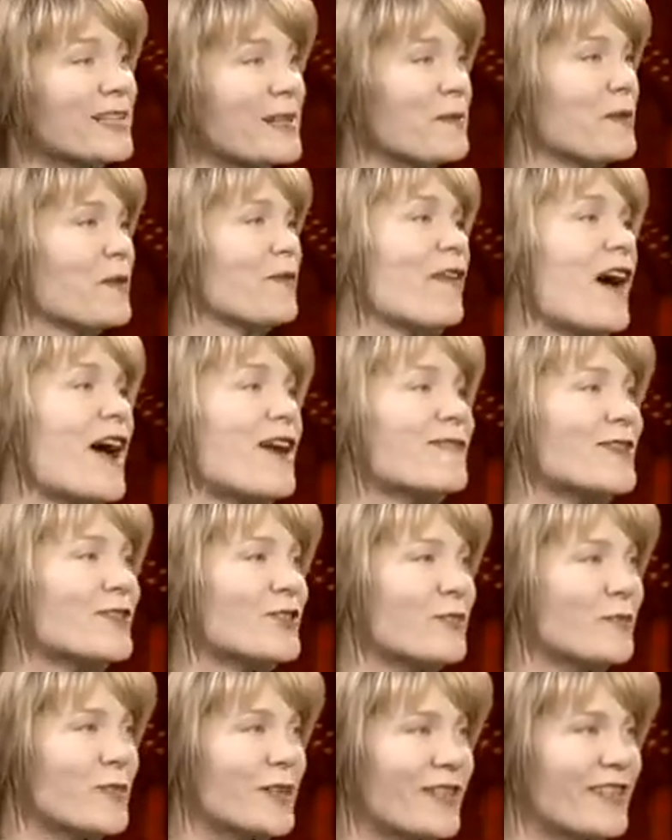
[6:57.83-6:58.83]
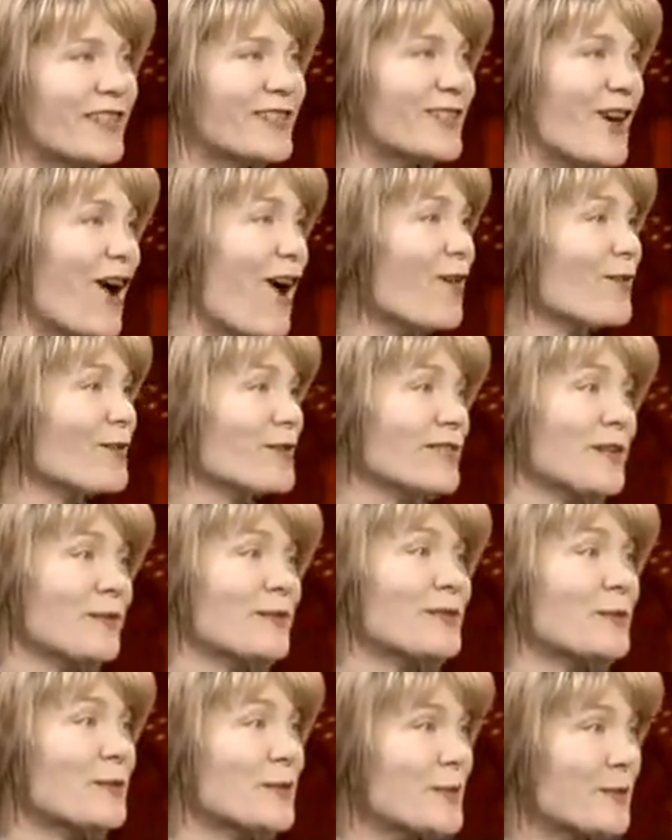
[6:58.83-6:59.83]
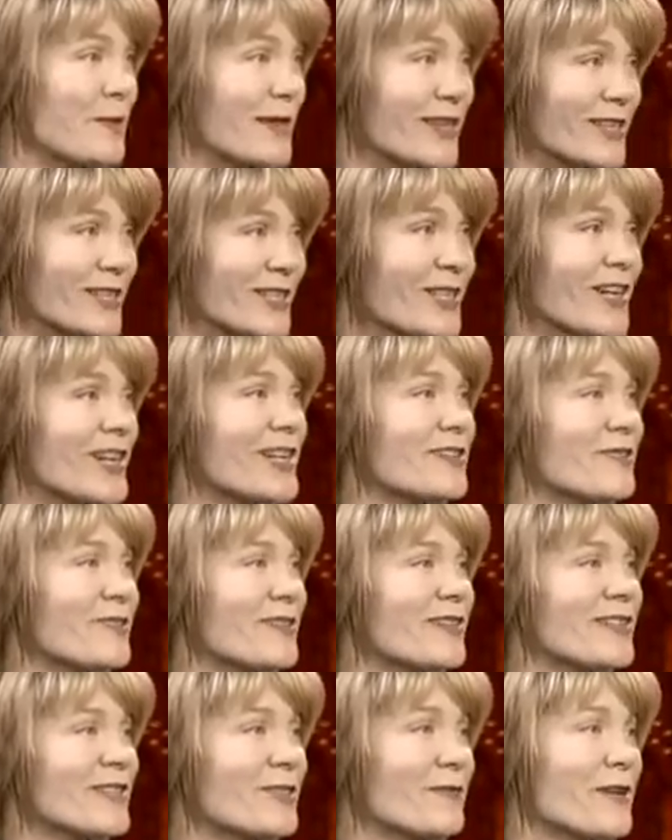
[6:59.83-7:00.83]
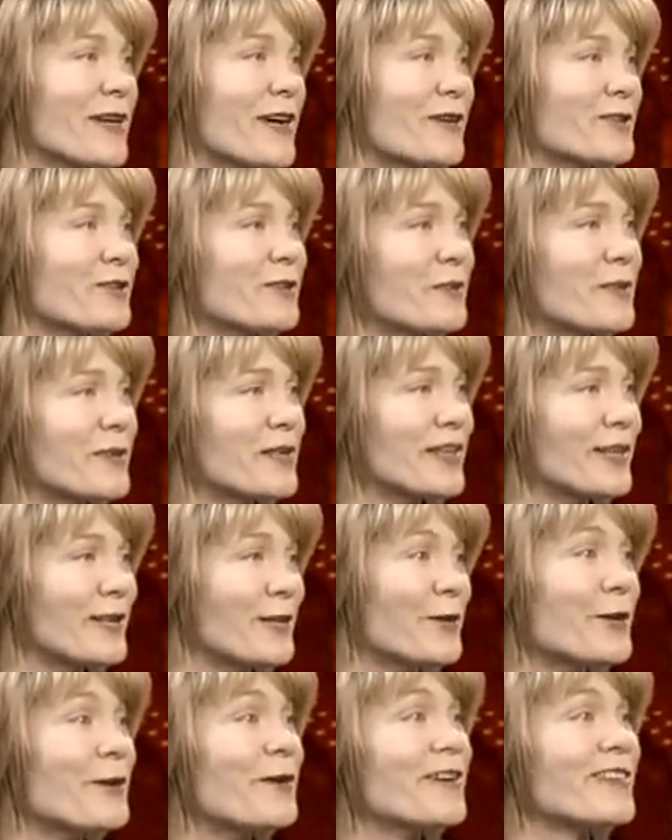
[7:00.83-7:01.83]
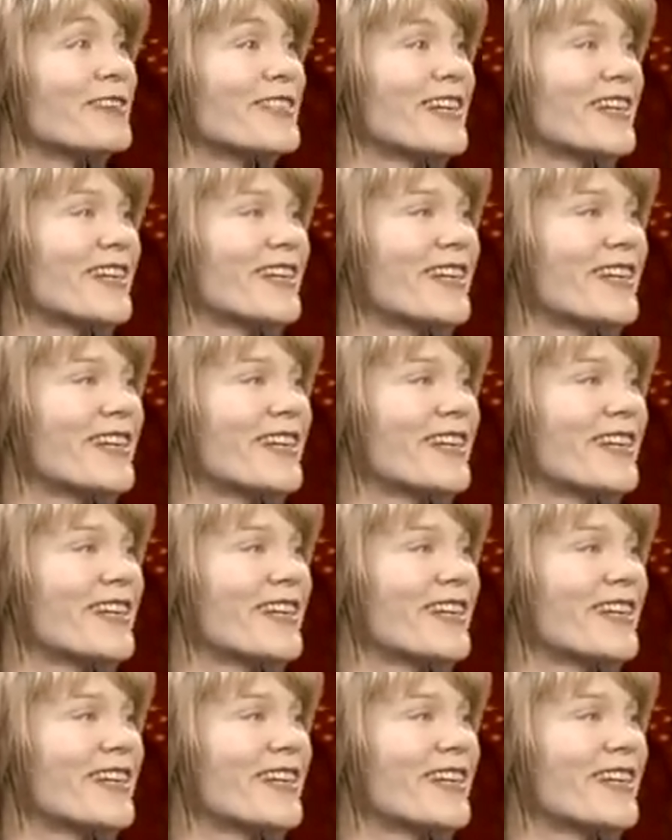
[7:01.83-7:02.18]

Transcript: them the $500 million that was supposed to be in exchange for this 300 million euros.